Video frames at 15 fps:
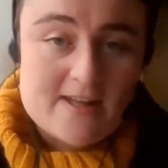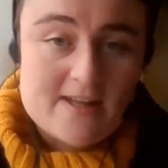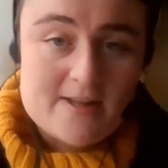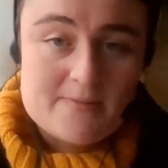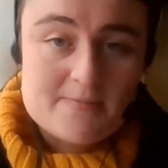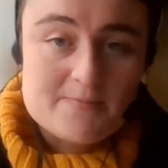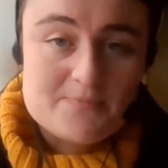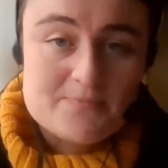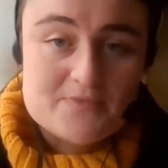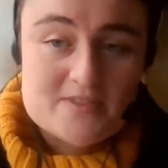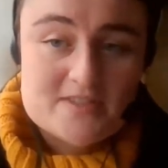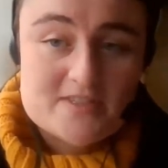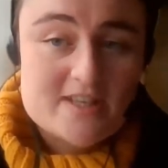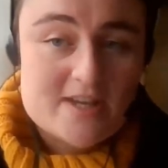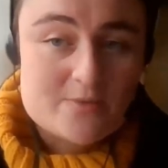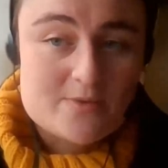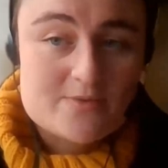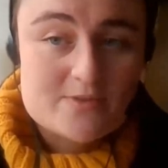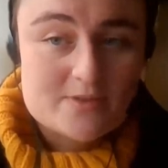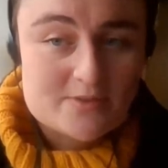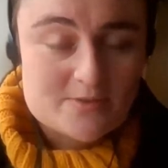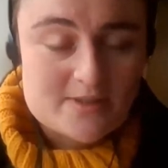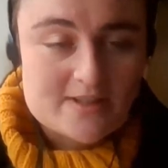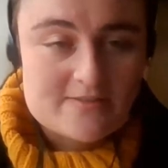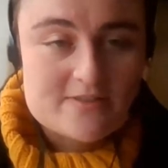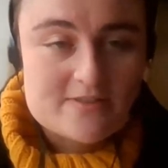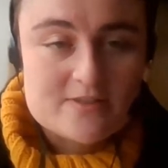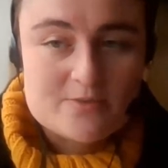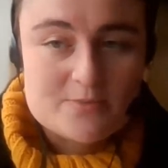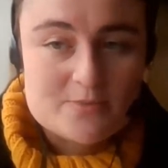Um, right. So, yeah, we've got quite a
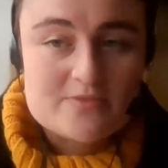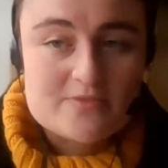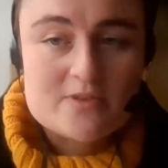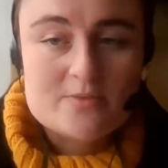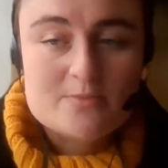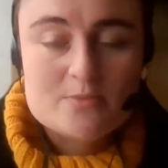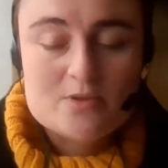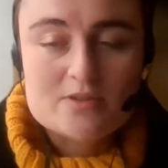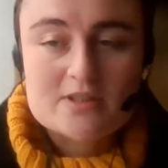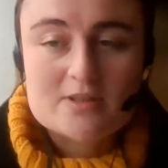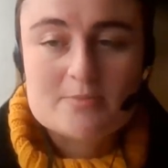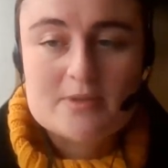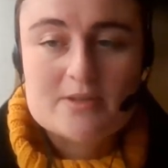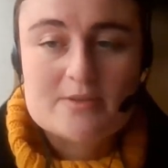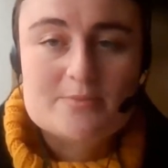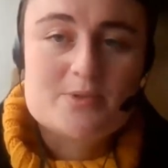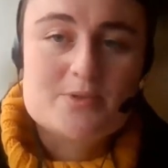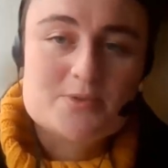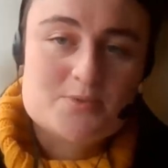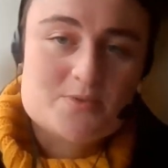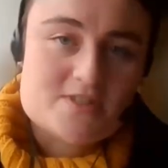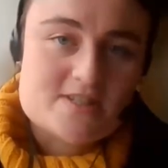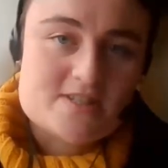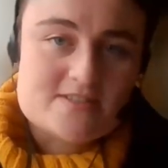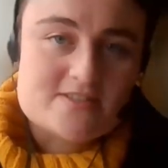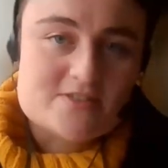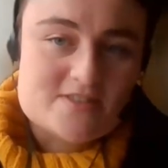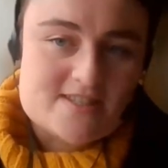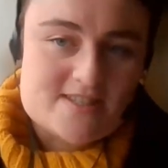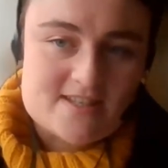few and we've got more coming on board, which is
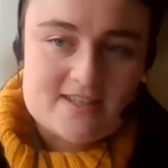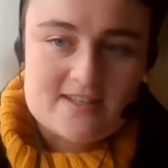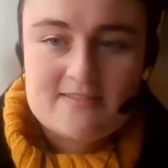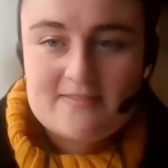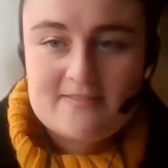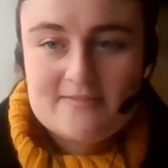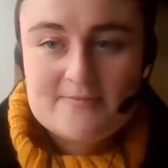good to see.